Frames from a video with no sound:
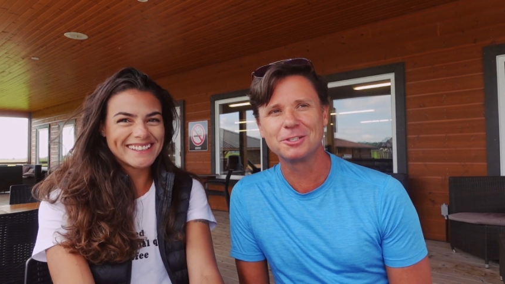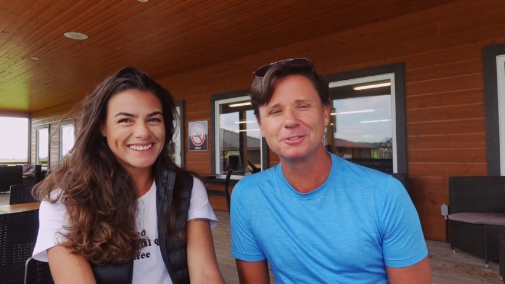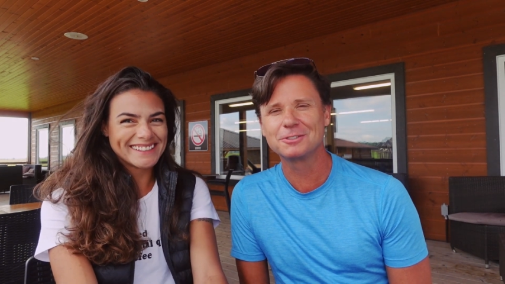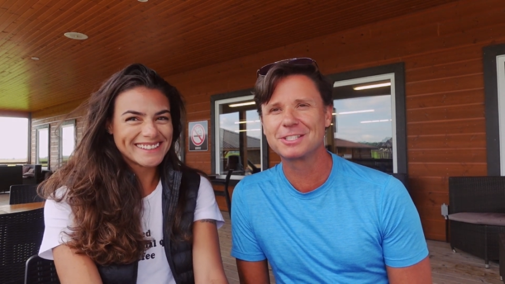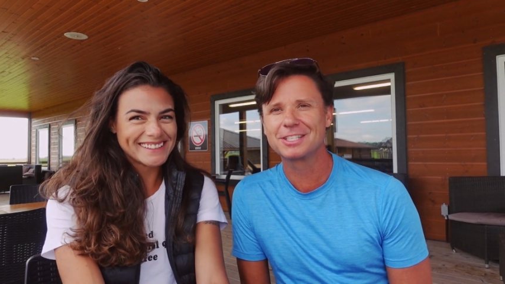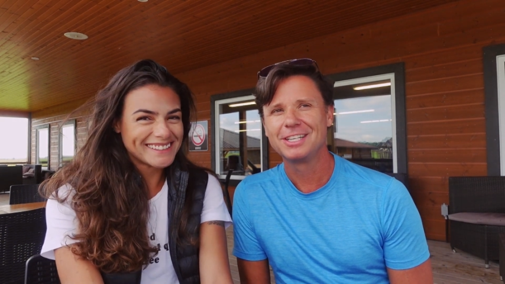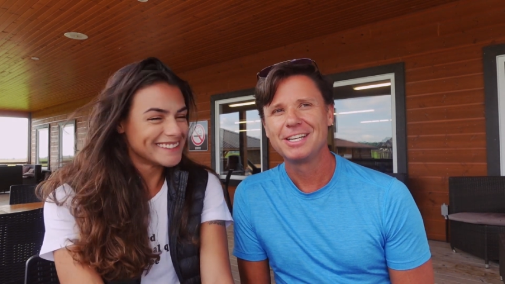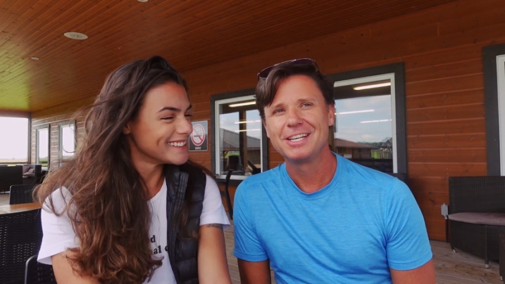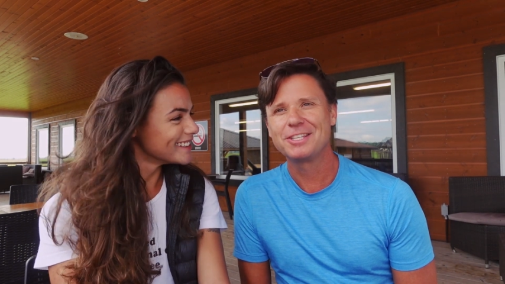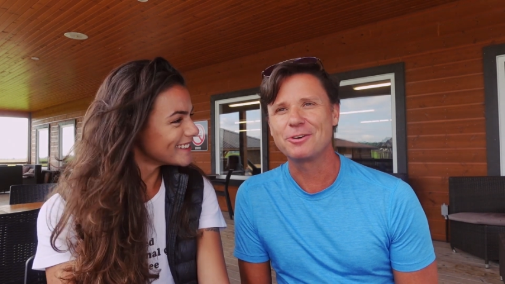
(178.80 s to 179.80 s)
Speaker 1: roads,
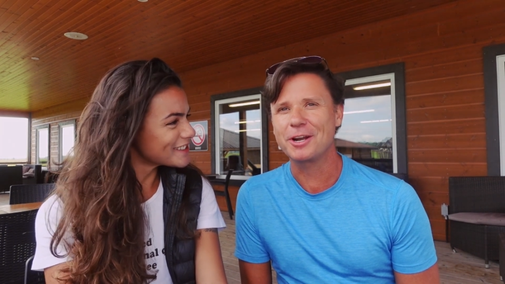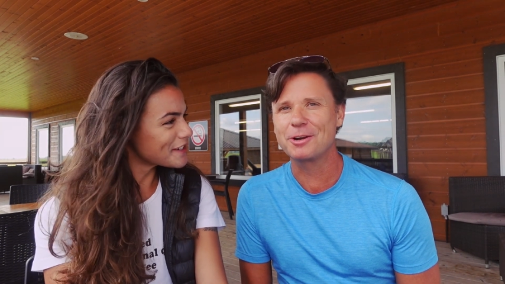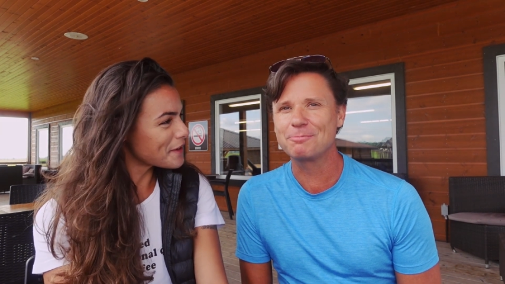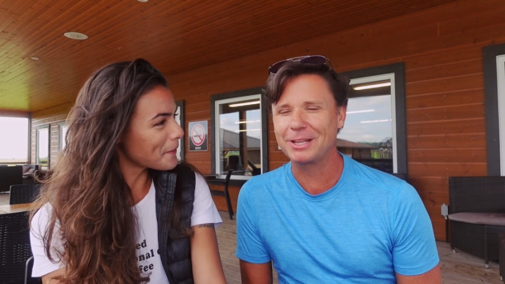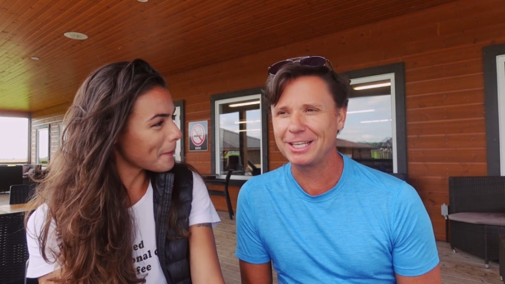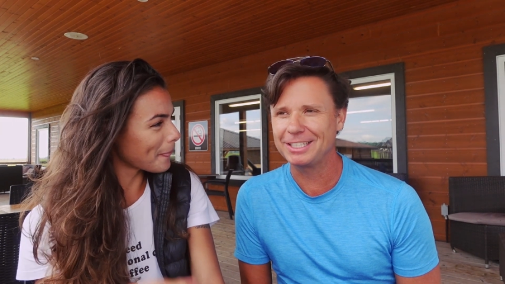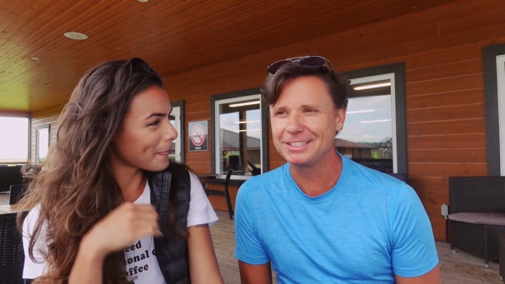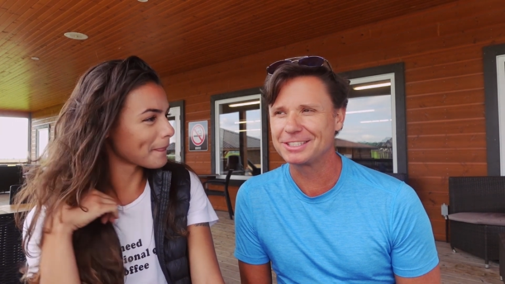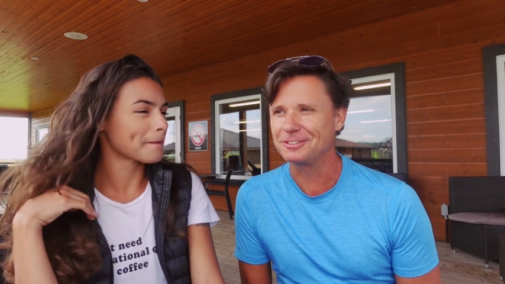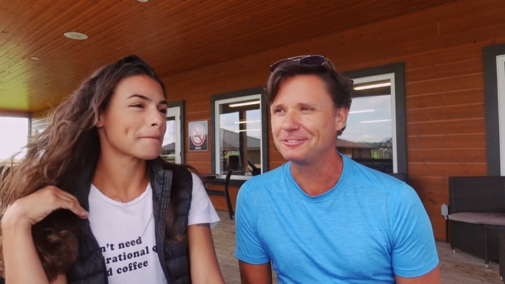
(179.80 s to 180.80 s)
no airplanes, no